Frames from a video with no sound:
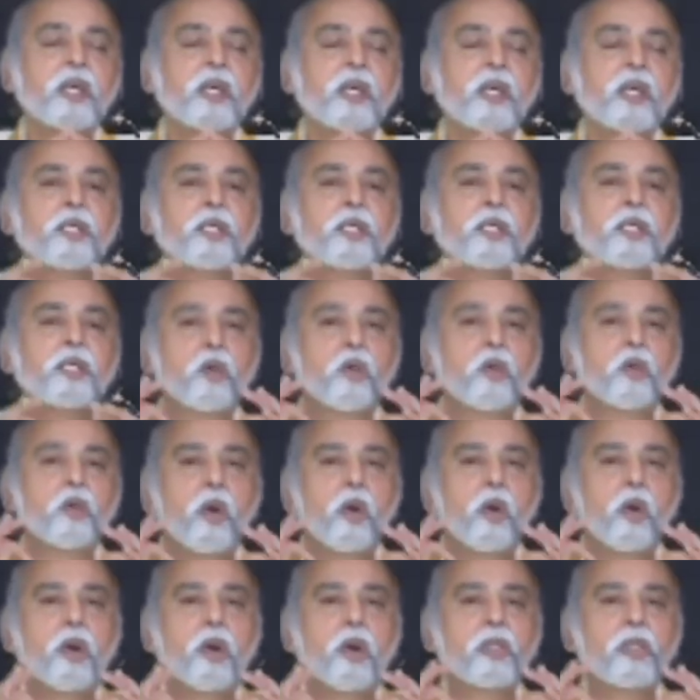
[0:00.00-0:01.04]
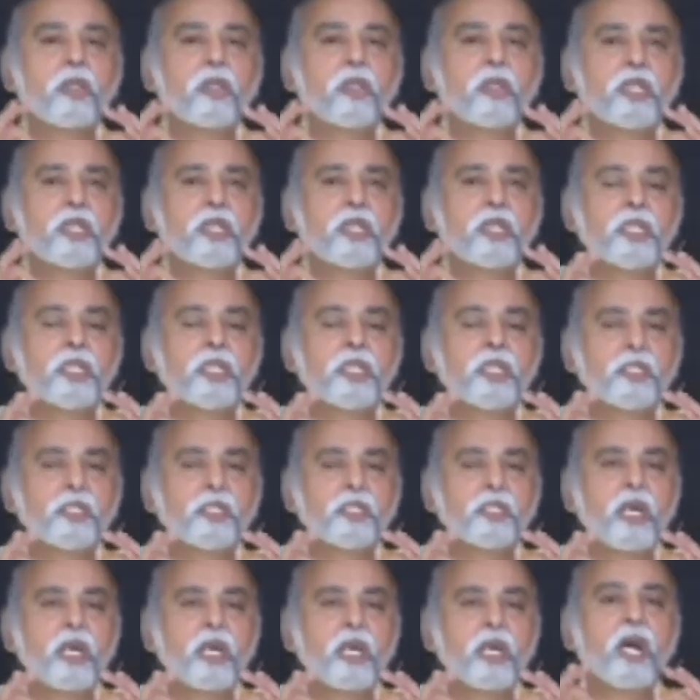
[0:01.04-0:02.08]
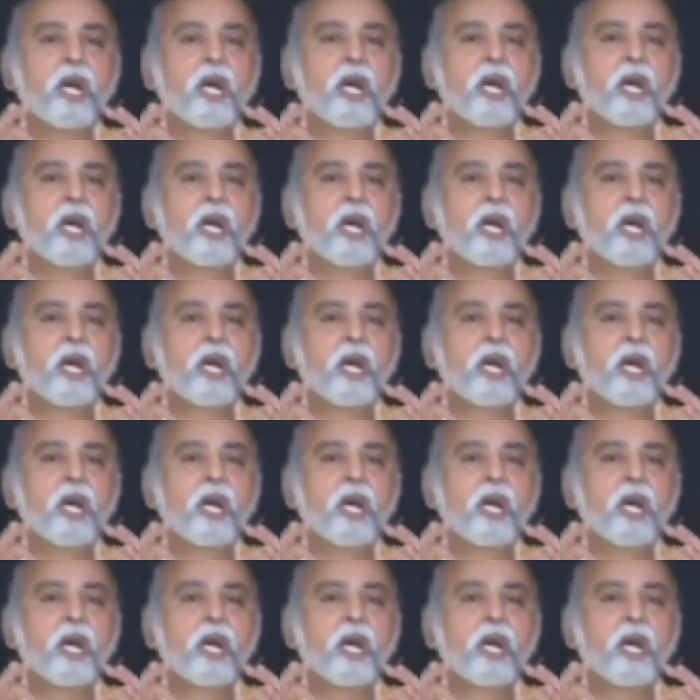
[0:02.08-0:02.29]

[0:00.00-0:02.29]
So all things are